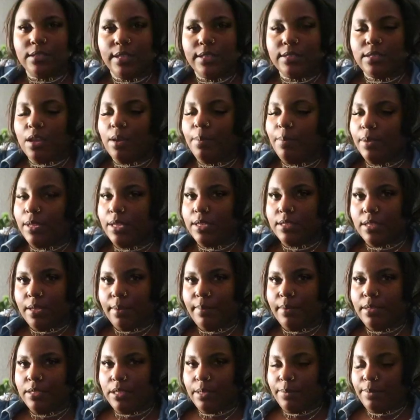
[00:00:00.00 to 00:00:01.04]
let's open this
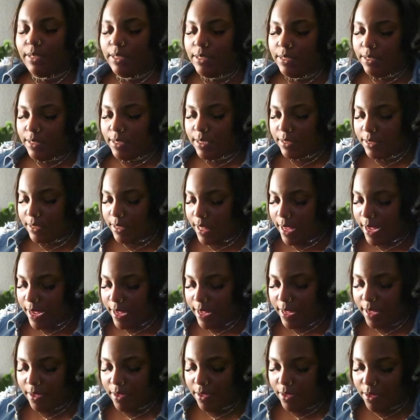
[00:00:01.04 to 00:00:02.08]
up and see what this looks
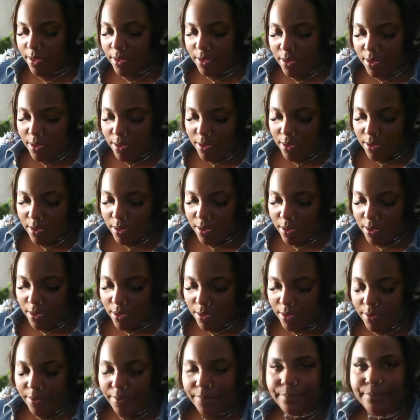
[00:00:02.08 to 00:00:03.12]
like.
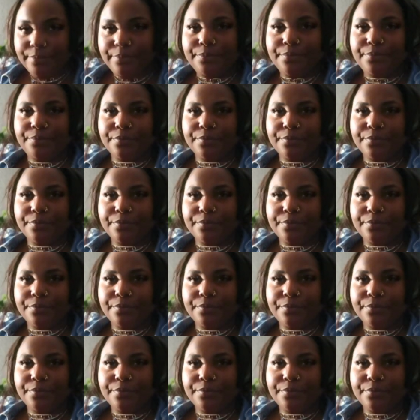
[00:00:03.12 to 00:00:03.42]
Um,